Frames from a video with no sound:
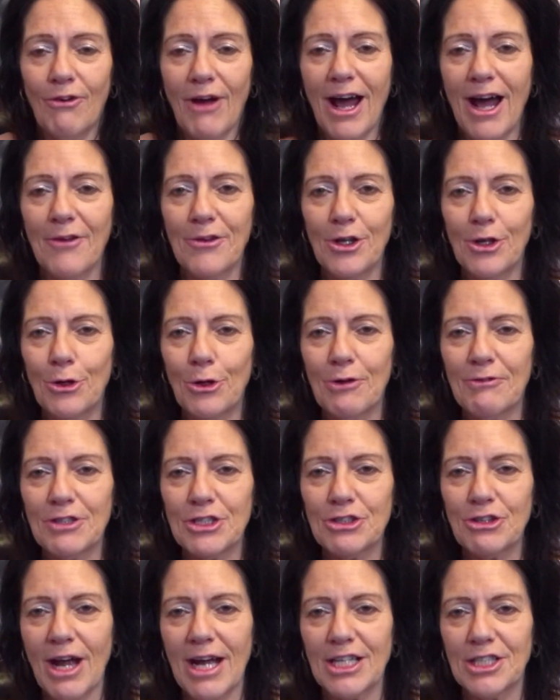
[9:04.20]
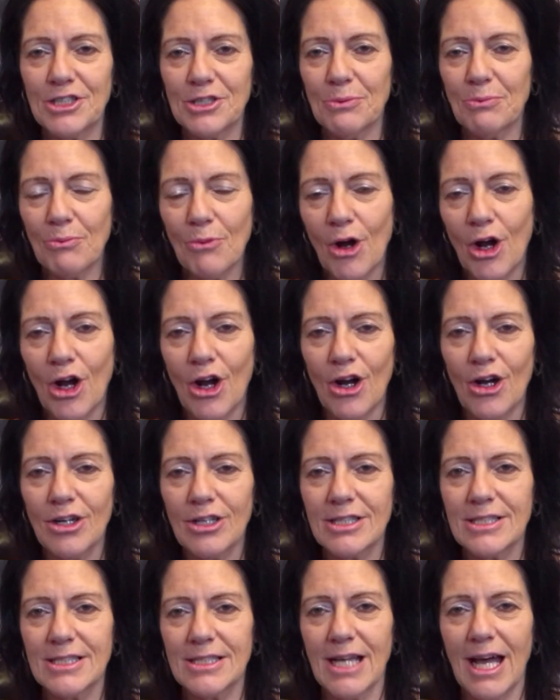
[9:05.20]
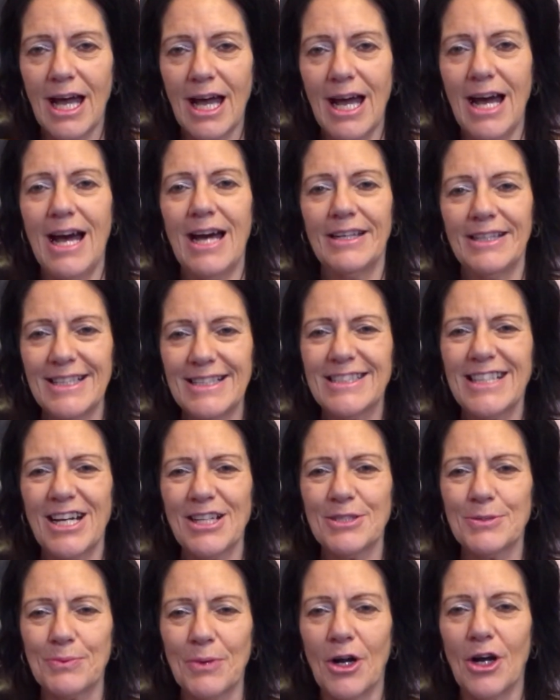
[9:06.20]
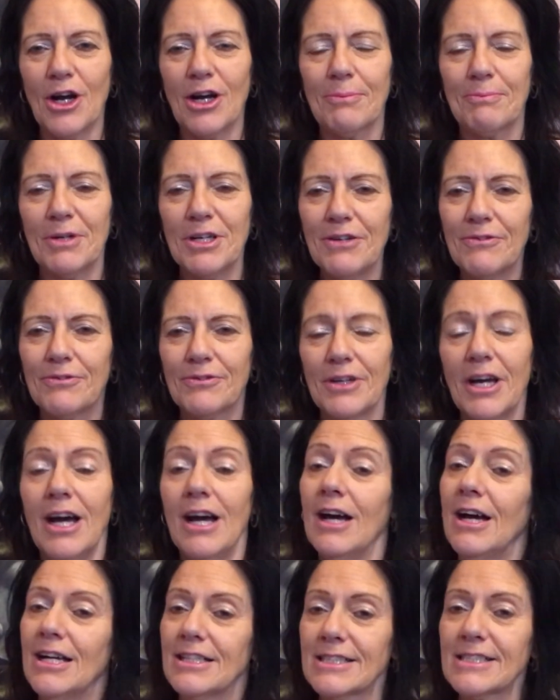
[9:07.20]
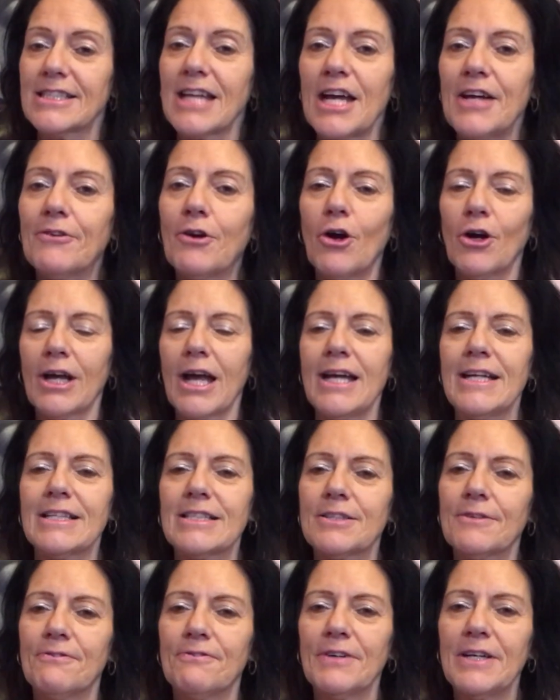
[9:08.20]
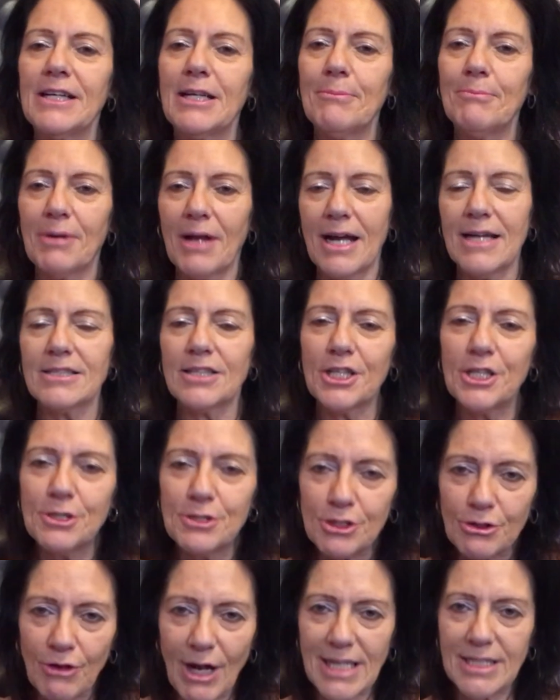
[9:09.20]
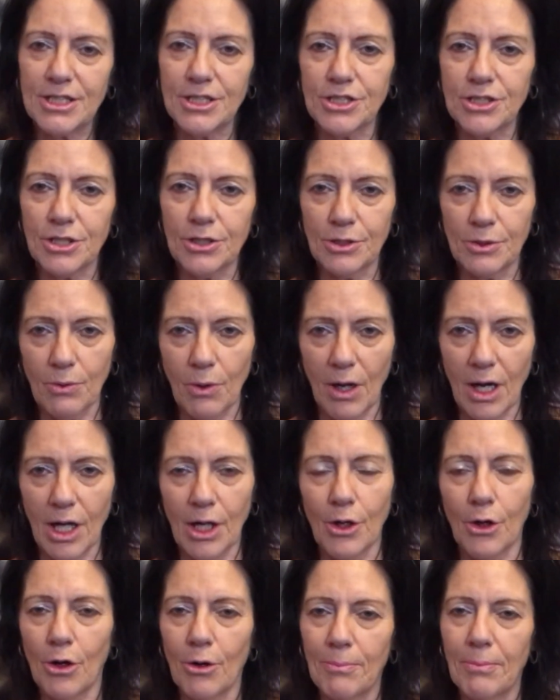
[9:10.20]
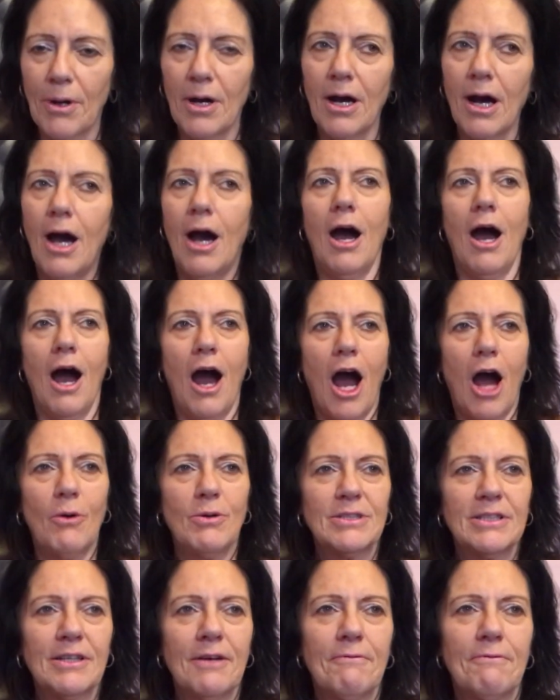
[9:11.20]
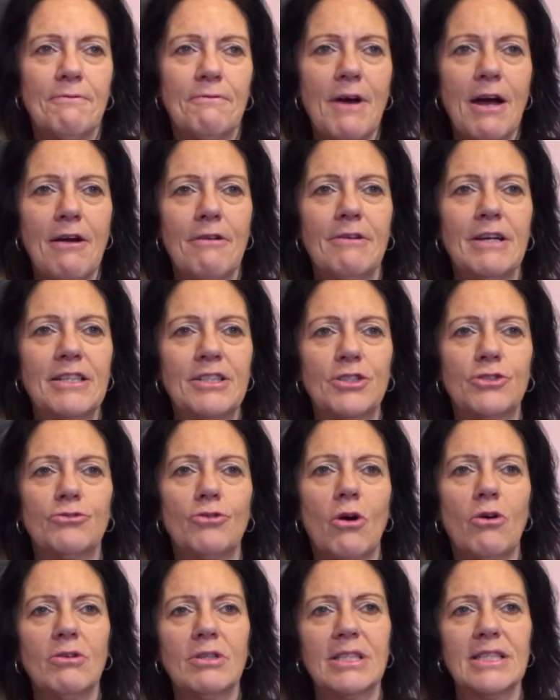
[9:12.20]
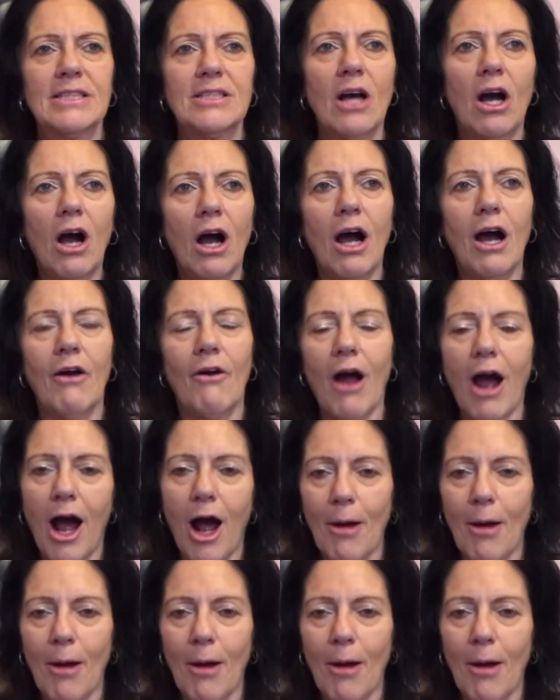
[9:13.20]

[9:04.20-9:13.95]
how the law of attraction works, and it does work. But as I say, you've got to get into the feeling place. I use gratitude quite a lot, but I was in a very strong desire